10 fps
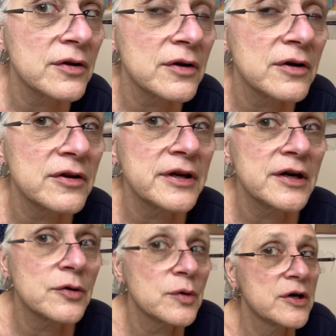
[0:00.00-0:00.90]

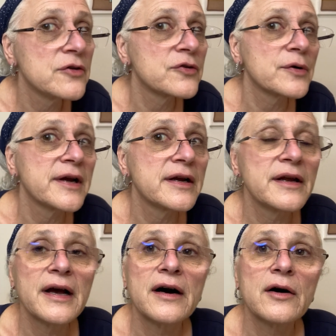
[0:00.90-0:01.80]
clear ones right
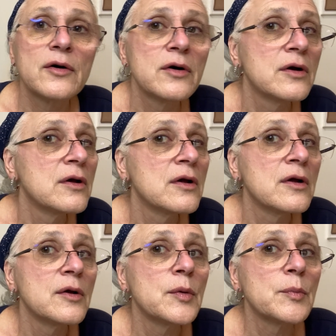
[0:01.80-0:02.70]
now,
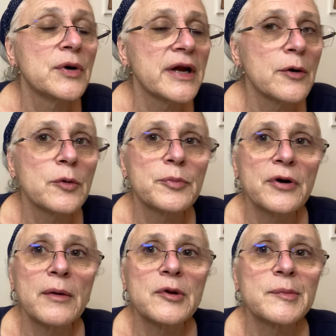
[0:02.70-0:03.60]
but I will
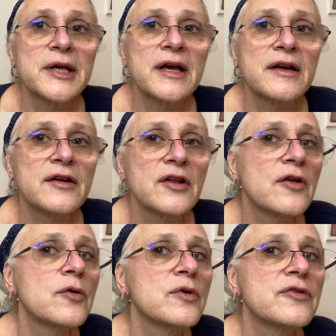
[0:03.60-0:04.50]
probably be getting the
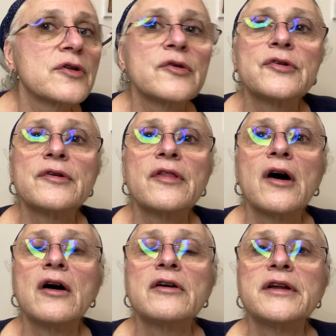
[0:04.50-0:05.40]
other ones closer to the
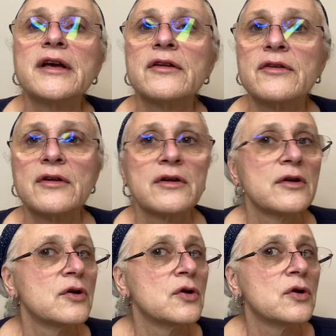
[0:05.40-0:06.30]
holidays.
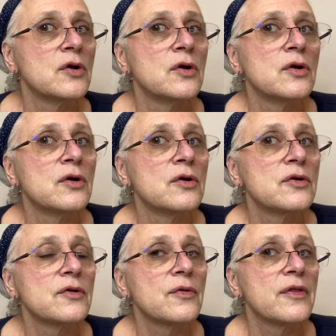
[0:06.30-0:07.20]

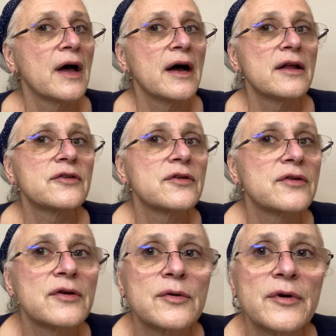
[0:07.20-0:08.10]
So
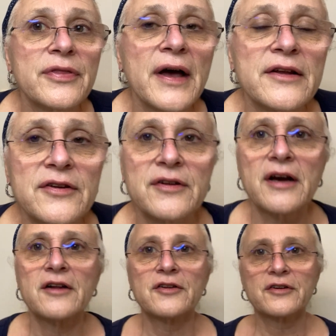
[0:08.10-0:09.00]
that's what that
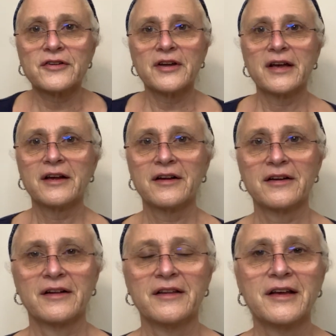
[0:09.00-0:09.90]
style looks like.
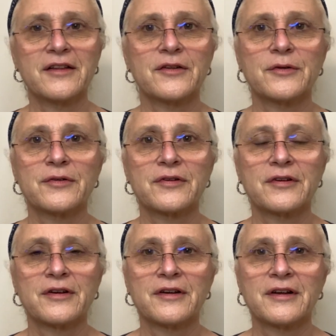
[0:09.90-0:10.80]
I like those.
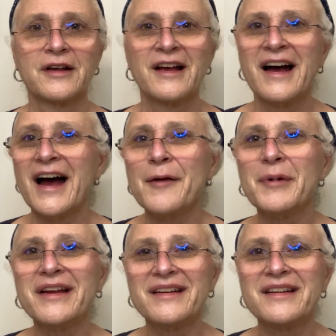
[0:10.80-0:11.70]
I
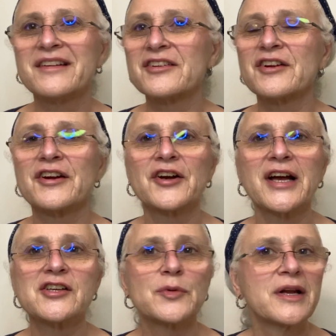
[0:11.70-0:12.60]
might need to start
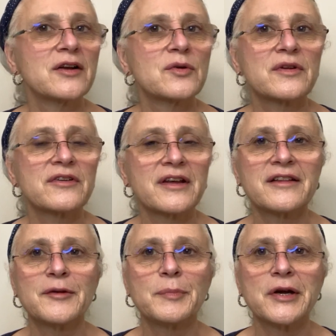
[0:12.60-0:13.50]
graduating to a
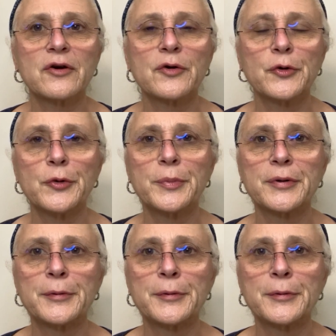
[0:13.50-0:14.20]
slightly bigger hoop.